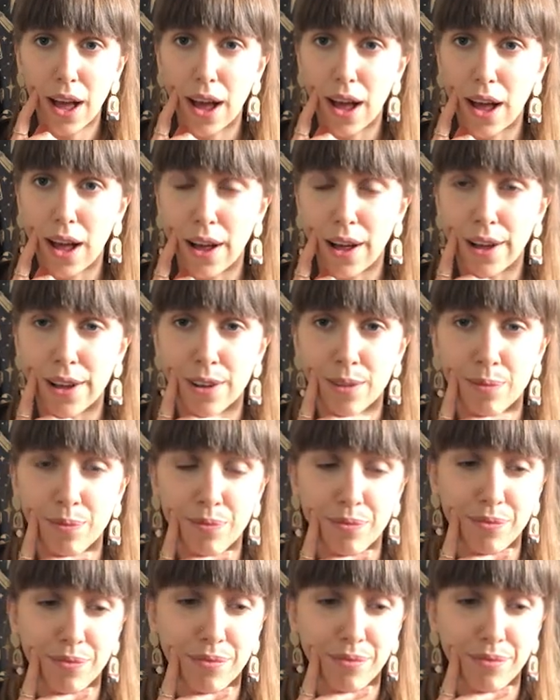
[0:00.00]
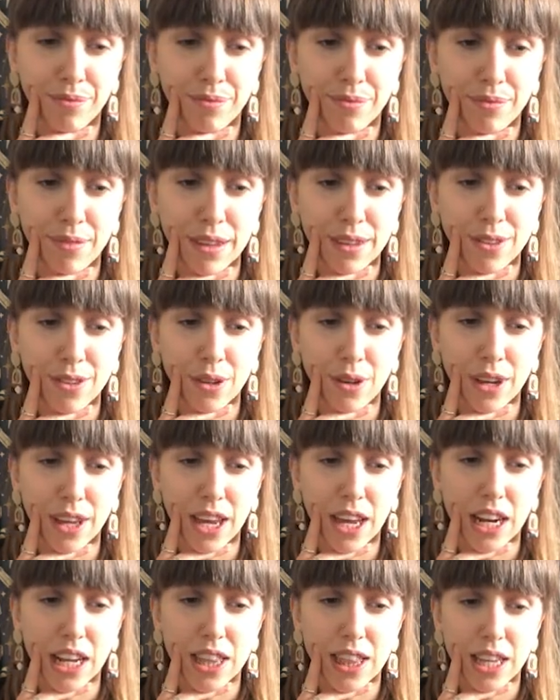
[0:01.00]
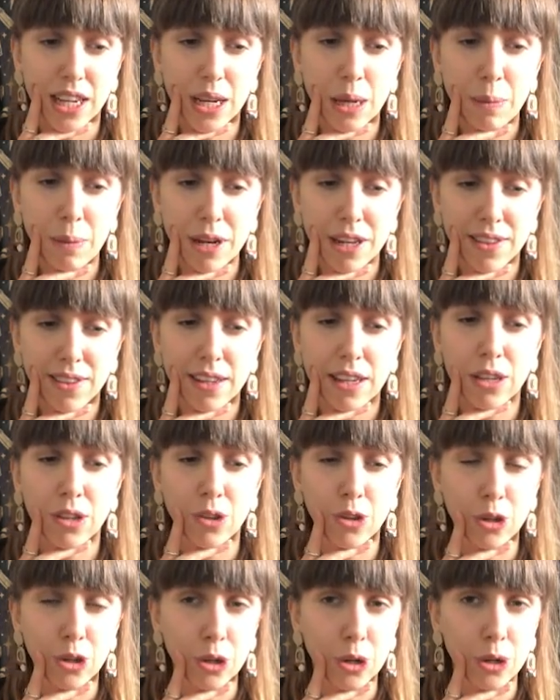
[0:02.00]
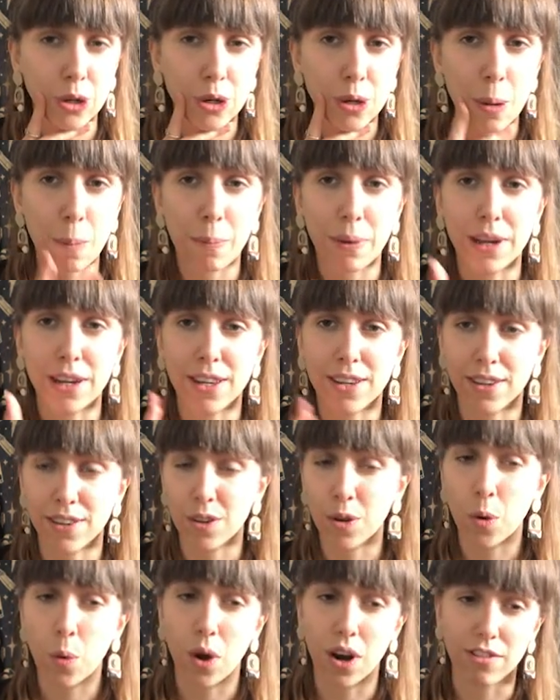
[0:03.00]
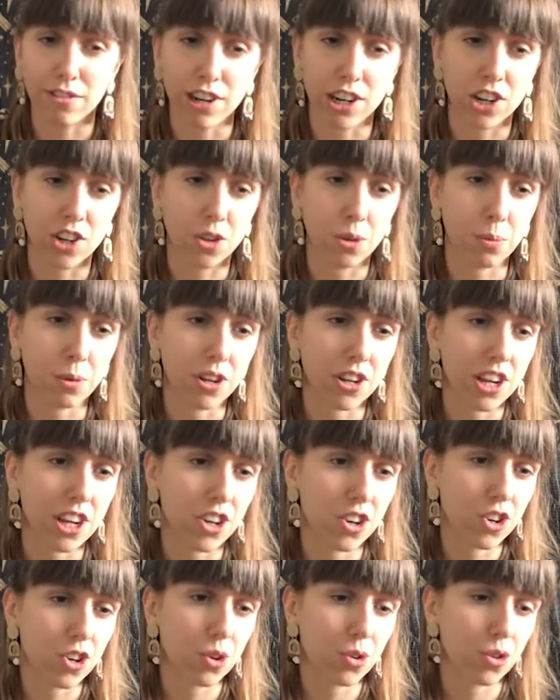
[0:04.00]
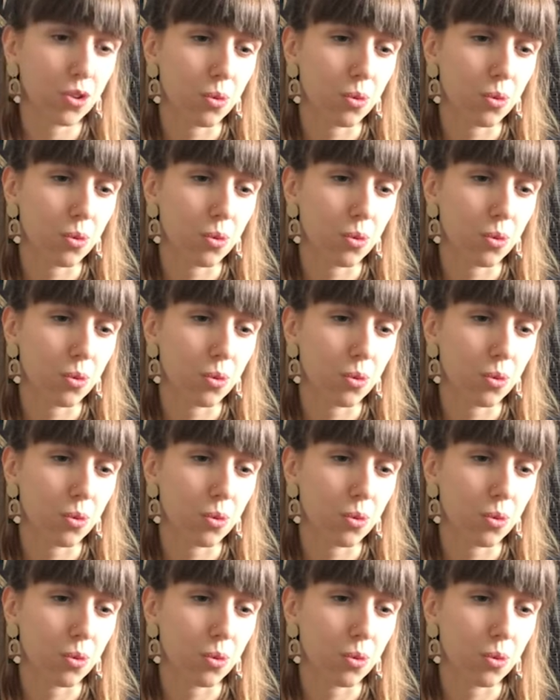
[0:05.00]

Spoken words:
So again, I think I'm going to say it's good, but it doesn't quite reach its potential.